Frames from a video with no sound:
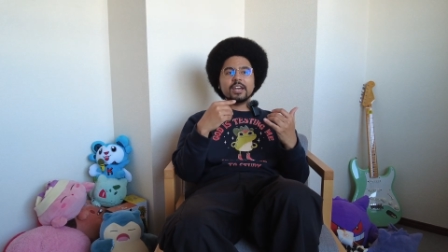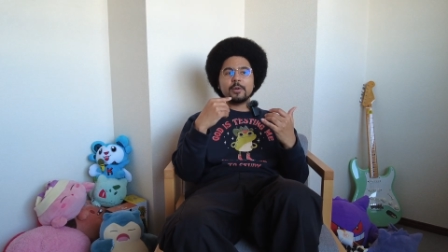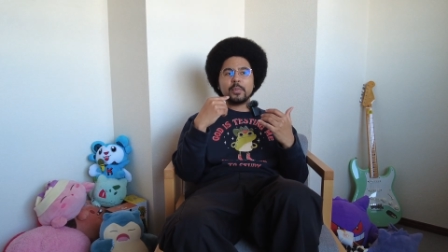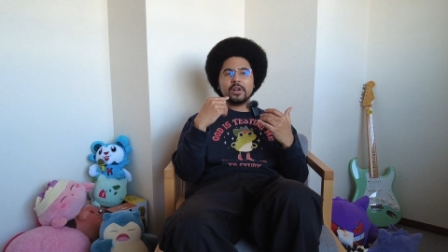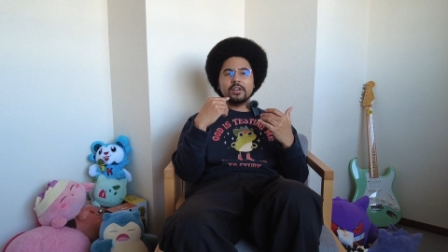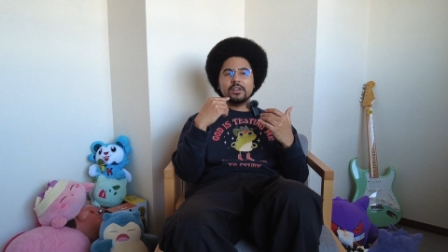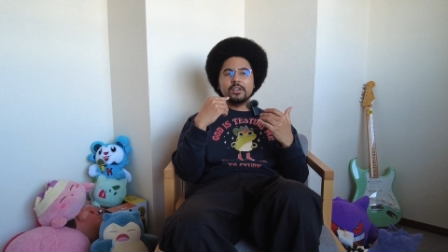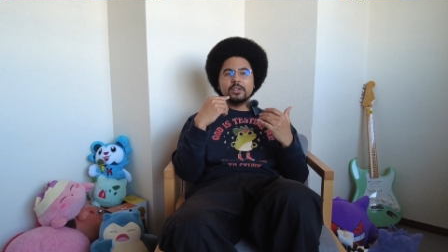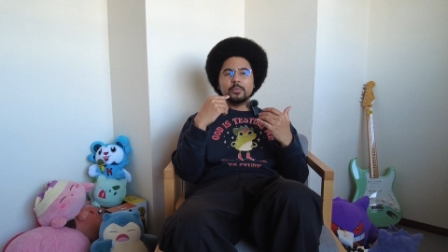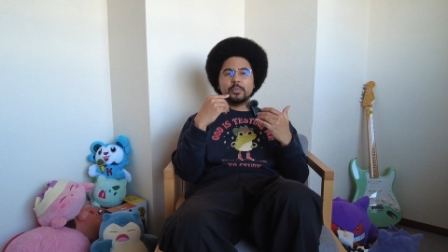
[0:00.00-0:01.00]
but
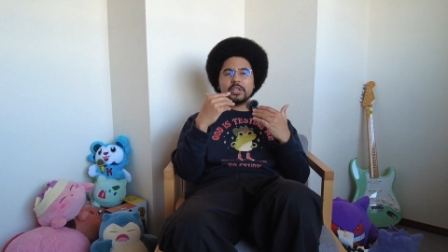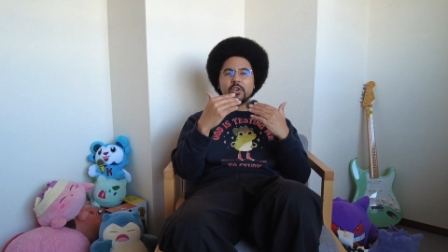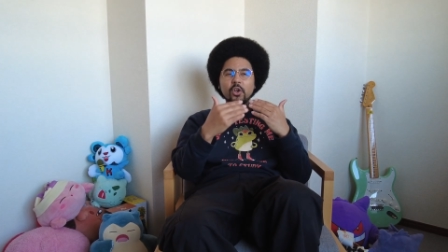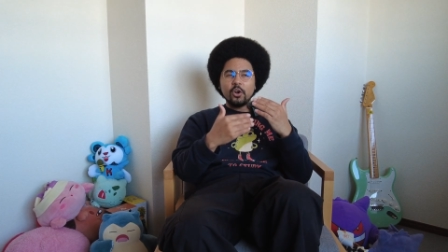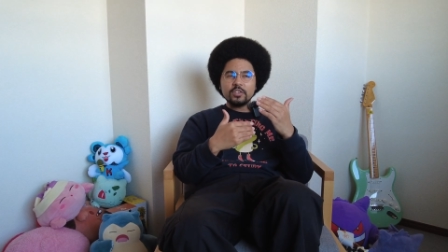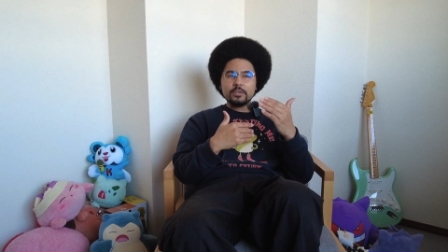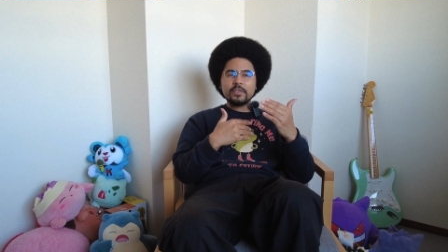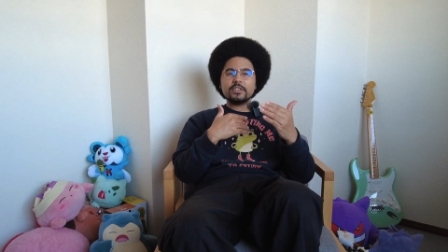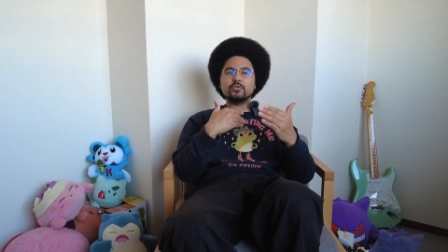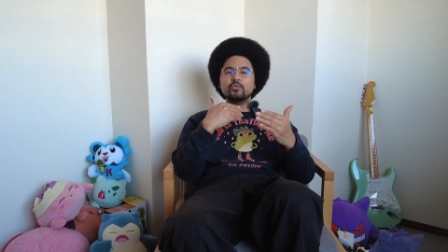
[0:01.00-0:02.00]
because of
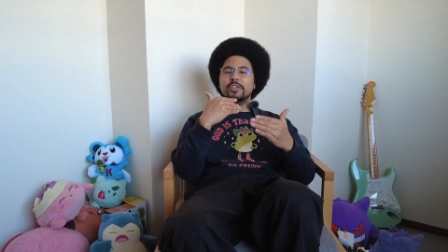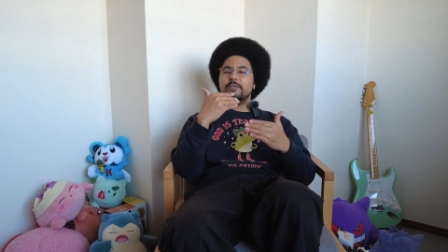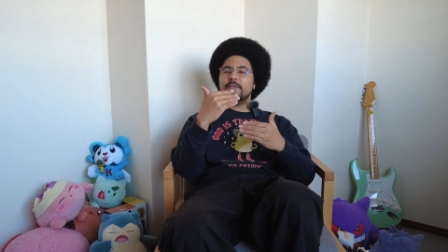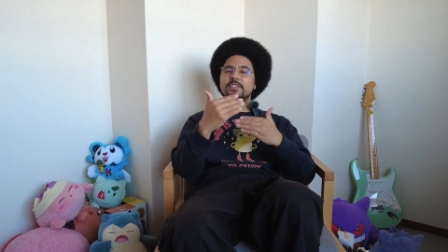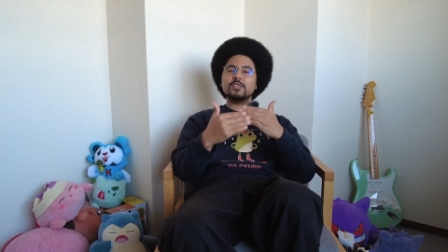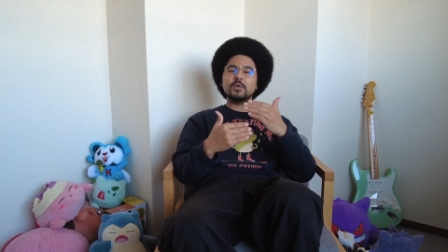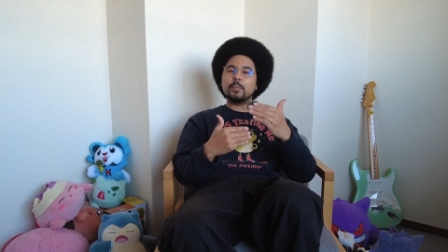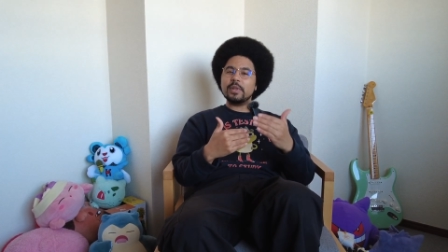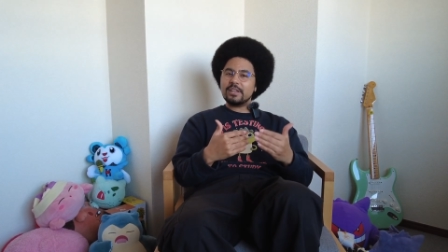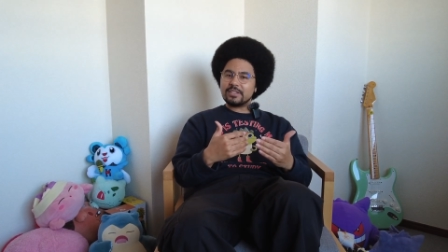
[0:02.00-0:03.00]
its
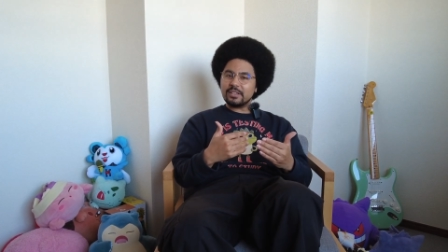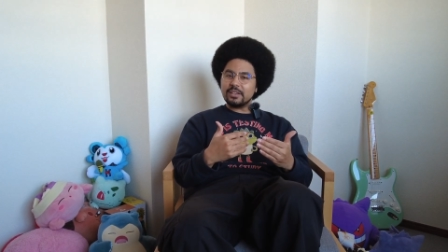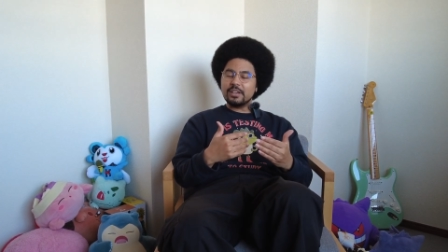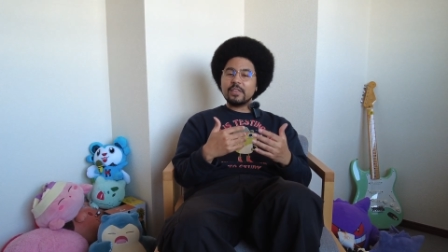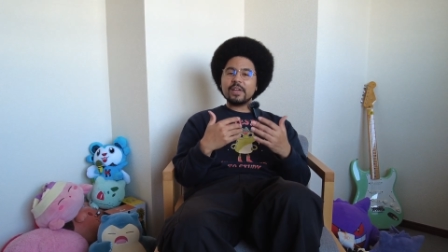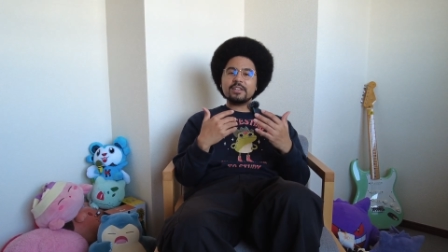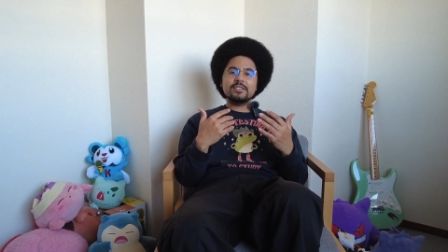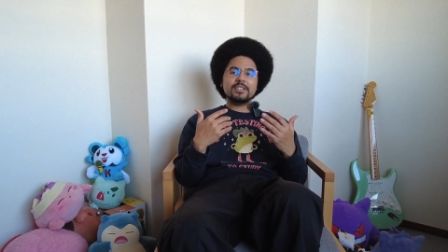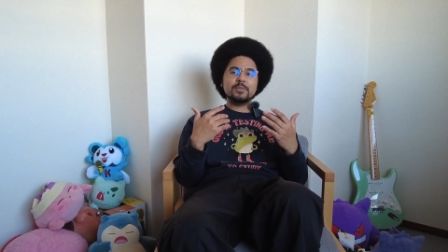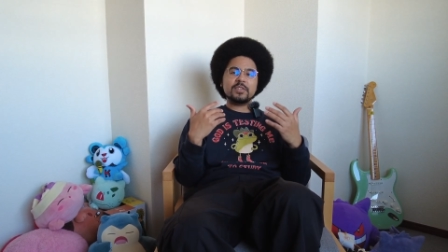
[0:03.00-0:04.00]
revisitability, that
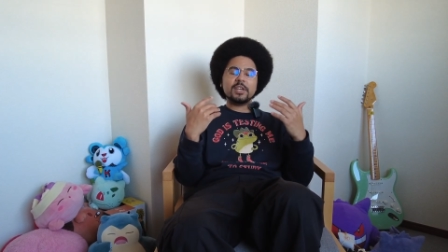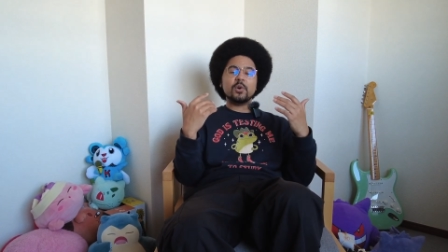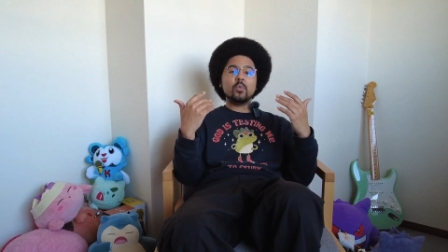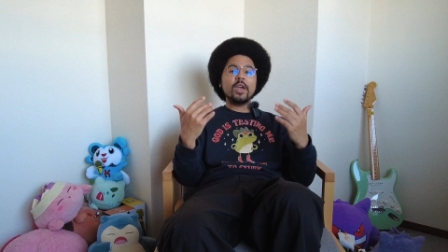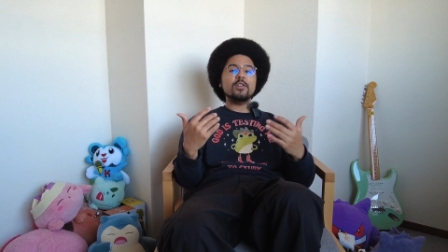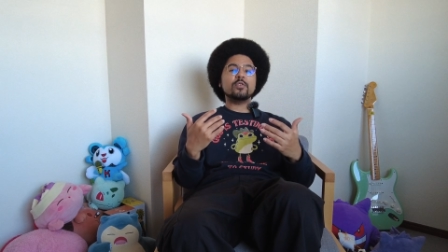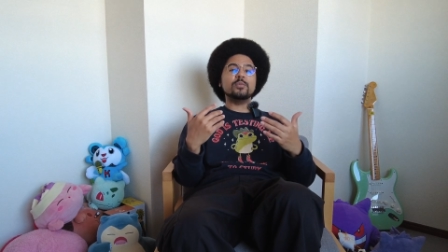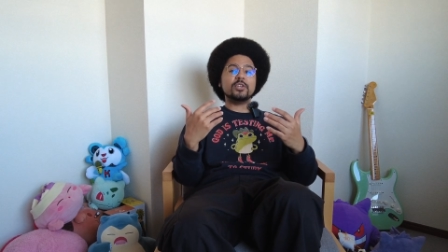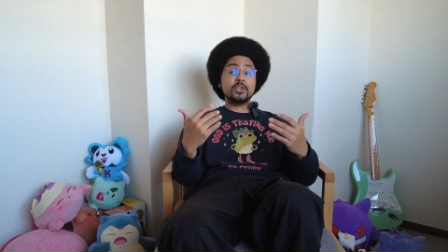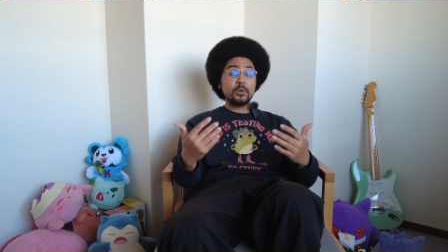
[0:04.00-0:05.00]
doesn't seem to take away from
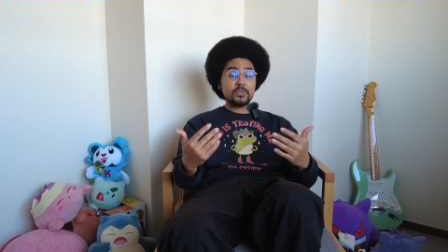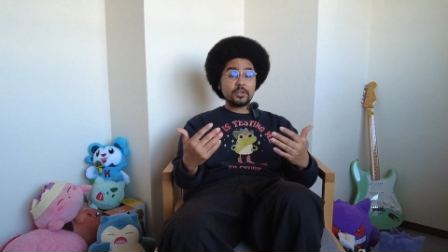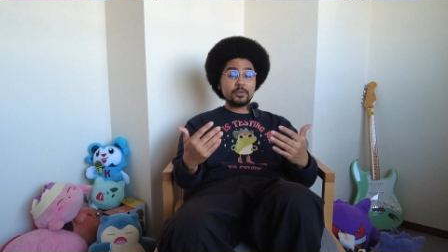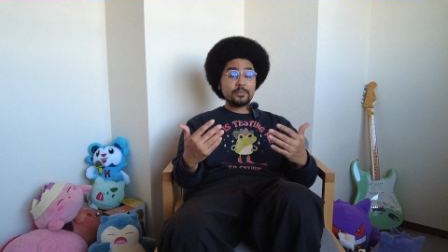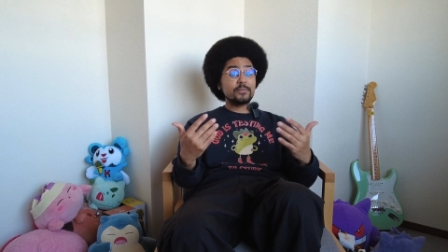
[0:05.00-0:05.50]
Kyoto.